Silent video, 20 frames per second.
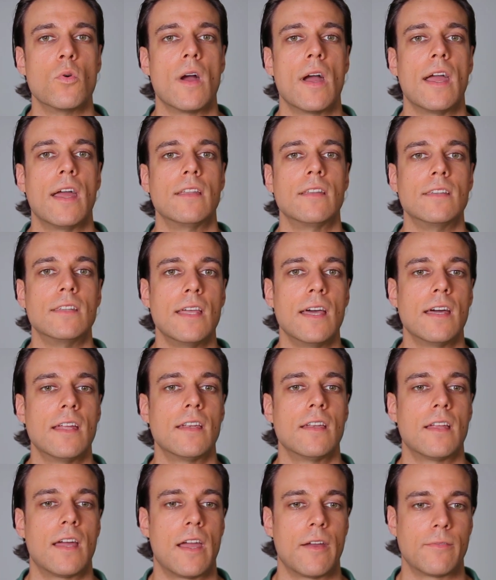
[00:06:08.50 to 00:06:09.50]
and
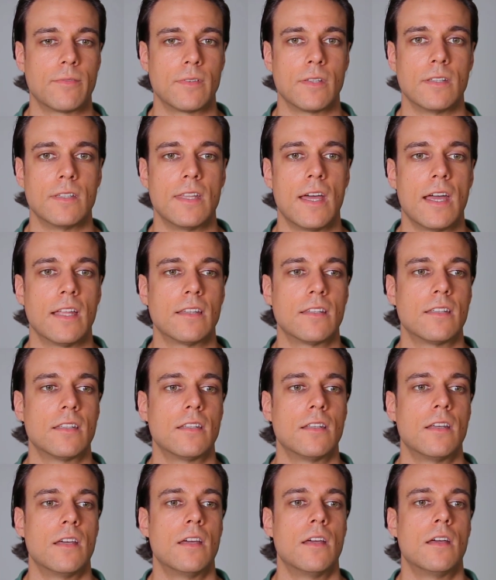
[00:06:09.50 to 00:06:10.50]
then after that,
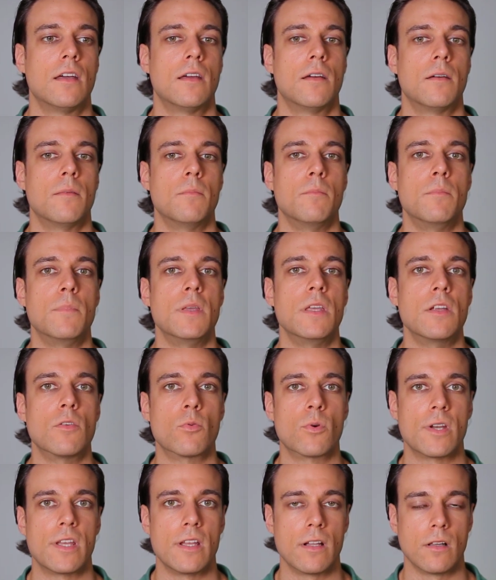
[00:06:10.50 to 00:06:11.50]
be
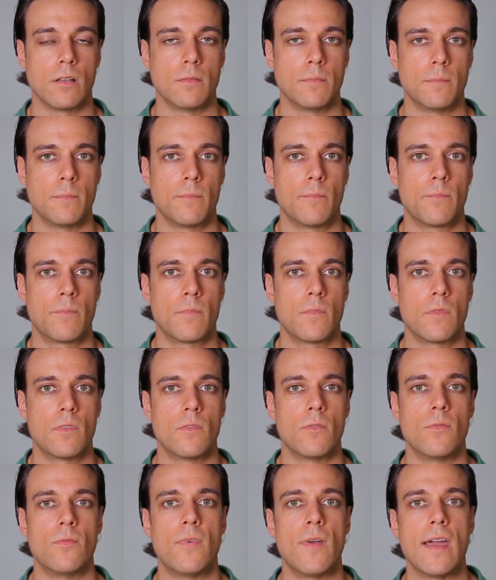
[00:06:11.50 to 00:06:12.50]
real.
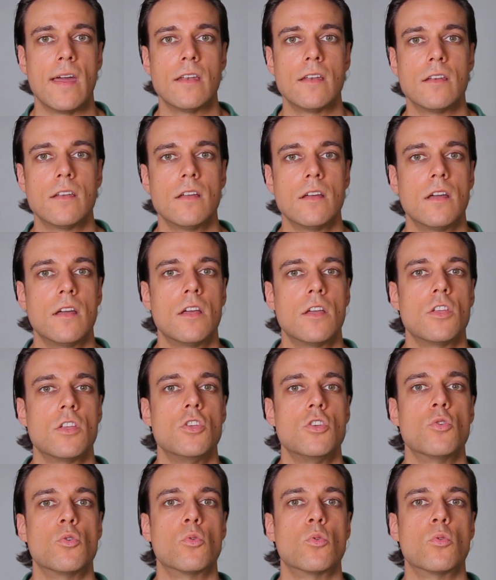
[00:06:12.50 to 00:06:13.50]
When
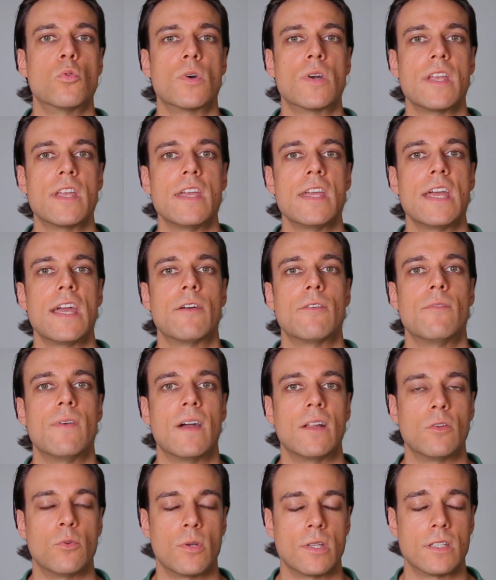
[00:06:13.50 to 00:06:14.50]
you
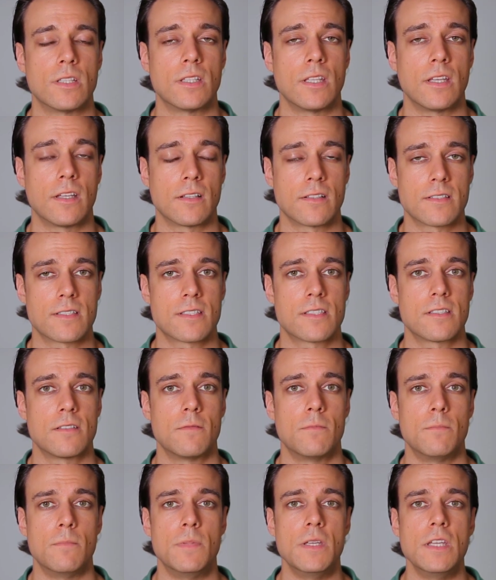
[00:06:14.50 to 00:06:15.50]
re-evaluate things,
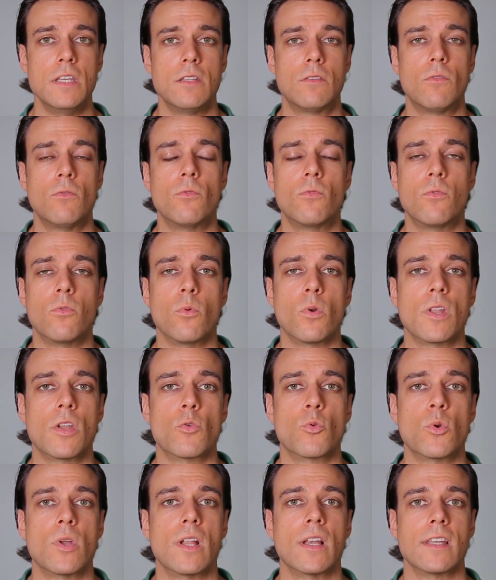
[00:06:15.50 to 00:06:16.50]
be fully
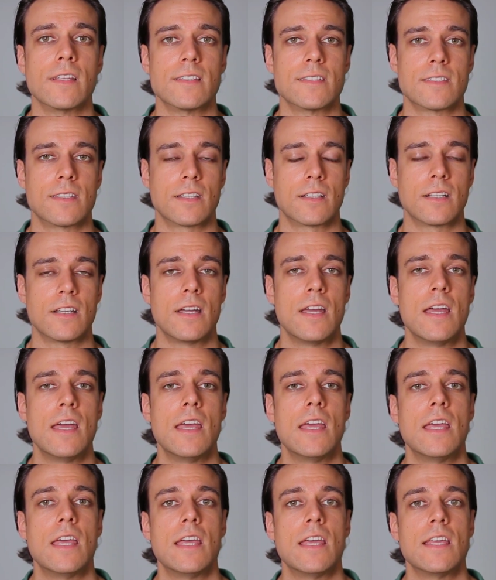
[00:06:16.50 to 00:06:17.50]
realistic.
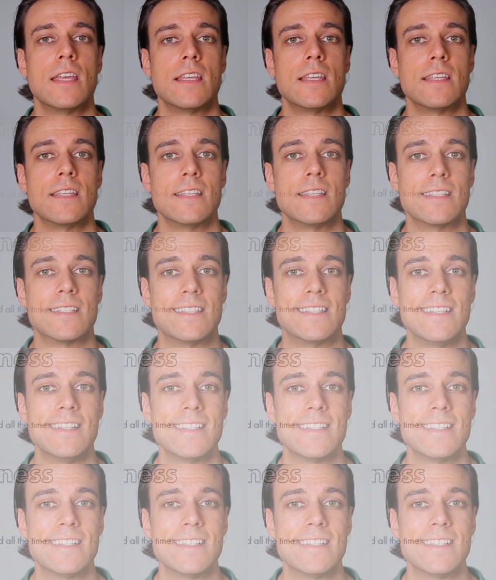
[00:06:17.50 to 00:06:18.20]
Is these